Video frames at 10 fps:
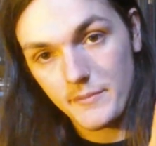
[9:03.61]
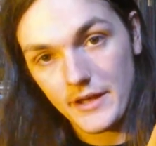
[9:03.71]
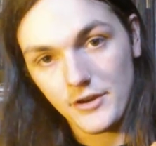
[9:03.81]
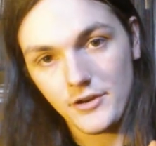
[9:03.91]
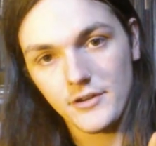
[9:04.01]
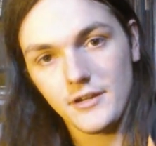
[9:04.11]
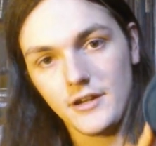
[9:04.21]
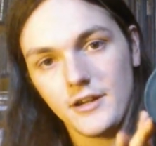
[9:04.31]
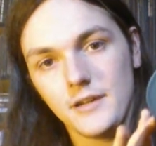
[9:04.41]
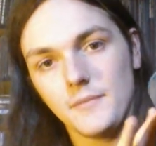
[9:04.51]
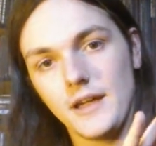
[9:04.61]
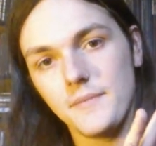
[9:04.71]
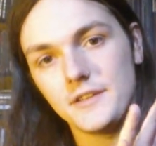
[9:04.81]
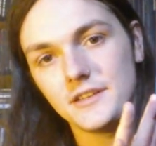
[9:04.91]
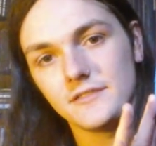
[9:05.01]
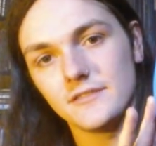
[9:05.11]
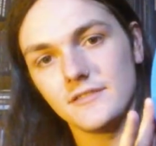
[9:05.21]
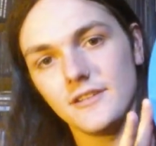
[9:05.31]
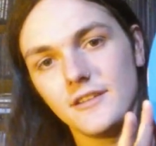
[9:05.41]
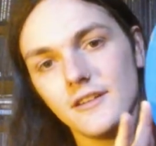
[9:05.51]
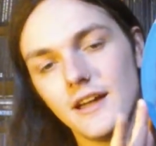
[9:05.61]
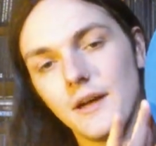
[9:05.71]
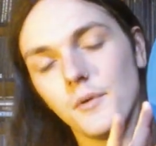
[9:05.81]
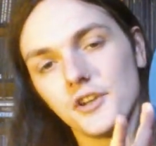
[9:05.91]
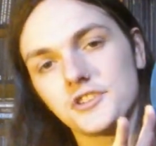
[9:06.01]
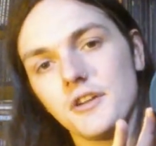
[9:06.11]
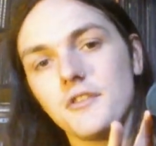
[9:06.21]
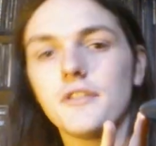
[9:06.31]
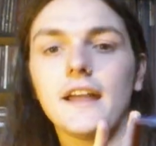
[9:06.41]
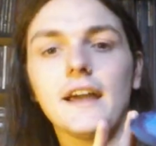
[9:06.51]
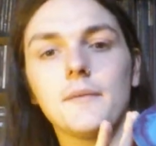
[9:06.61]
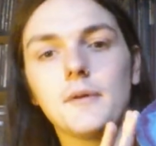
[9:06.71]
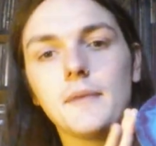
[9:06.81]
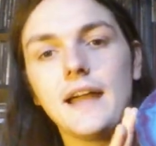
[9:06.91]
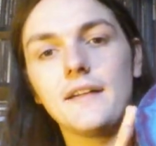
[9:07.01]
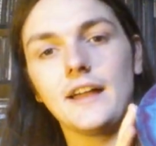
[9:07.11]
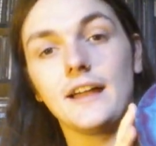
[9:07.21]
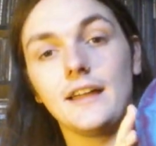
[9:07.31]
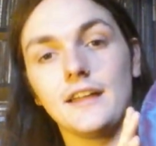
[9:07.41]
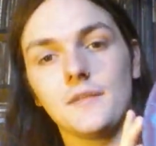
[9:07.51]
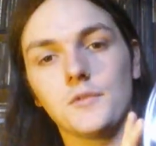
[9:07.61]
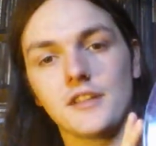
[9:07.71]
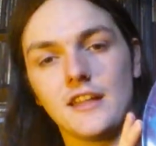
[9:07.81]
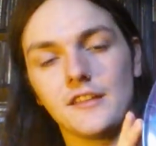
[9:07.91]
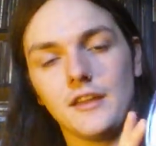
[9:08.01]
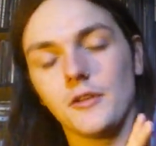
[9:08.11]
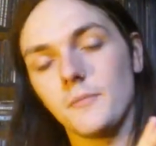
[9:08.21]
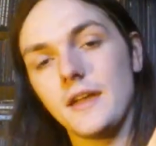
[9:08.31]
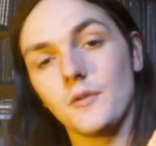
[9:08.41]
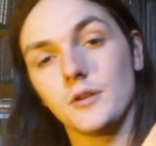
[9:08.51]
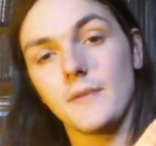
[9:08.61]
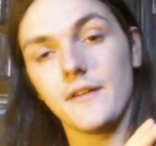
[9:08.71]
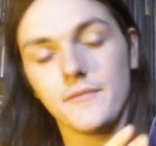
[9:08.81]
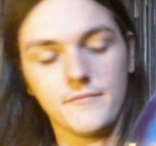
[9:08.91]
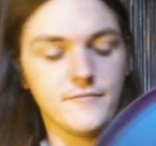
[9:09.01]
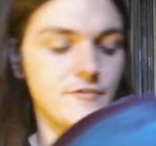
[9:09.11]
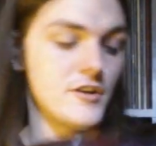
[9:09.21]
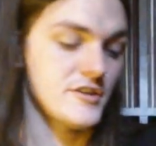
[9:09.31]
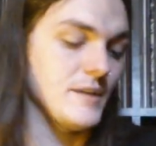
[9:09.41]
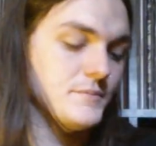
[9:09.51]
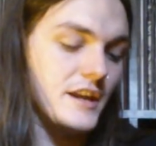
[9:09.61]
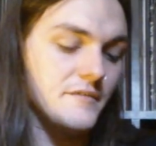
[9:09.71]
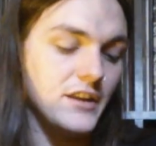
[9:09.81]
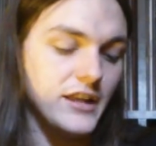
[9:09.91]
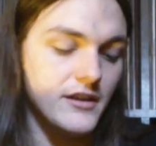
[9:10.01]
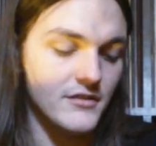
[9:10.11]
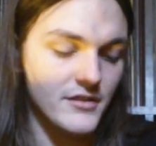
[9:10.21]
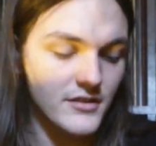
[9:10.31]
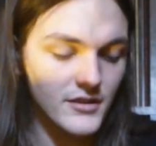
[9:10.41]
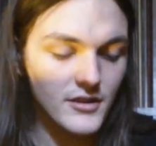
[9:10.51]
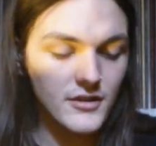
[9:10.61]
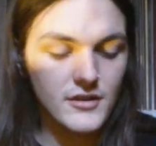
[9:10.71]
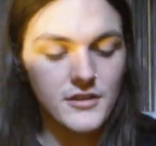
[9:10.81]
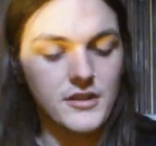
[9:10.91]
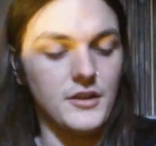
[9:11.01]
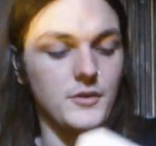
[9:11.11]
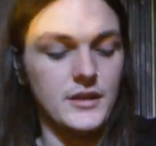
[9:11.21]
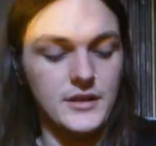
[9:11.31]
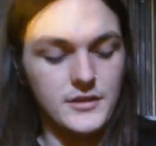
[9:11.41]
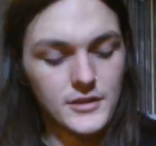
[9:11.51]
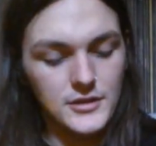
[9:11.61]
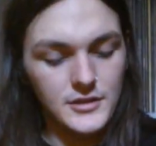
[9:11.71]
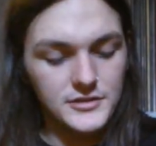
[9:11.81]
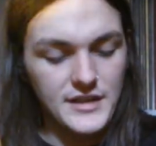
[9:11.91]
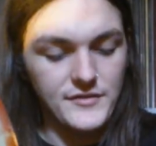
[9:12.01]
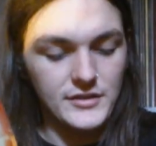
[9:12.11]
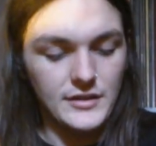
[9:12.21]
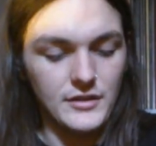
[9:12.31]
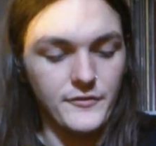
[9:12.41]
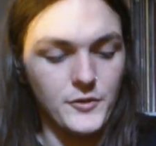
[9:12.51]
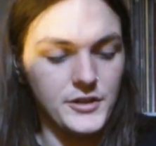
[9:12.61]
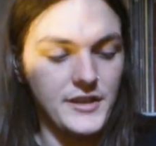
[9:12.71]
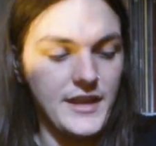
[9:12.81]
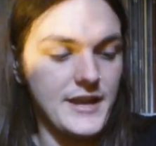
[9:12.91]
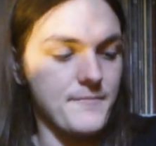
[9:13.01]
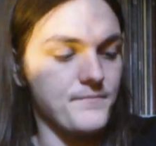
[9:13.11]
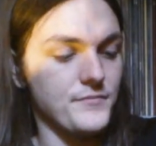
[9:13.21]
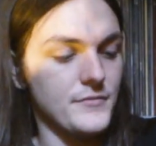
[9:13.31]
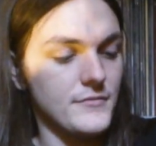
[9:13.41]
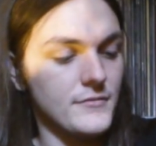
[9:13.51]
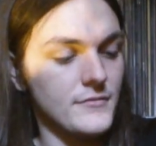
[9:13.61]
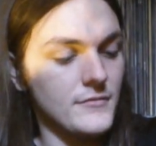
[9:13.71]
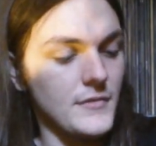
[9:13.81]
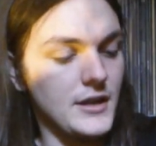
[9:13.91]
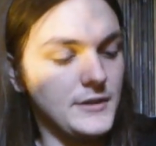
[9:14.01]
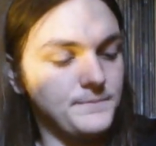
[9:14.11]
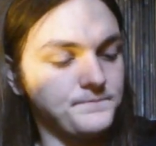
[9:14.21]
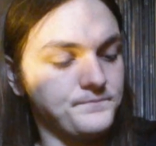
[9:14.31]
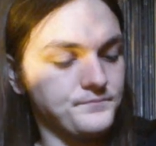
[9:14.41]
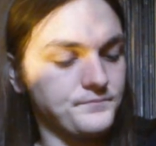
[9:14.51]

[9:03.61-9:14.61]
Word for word: bit better, uh, in my opinion. I will show you that album. I, it, will be in one of my first update videos, so uh, definitely look forward to that. Um,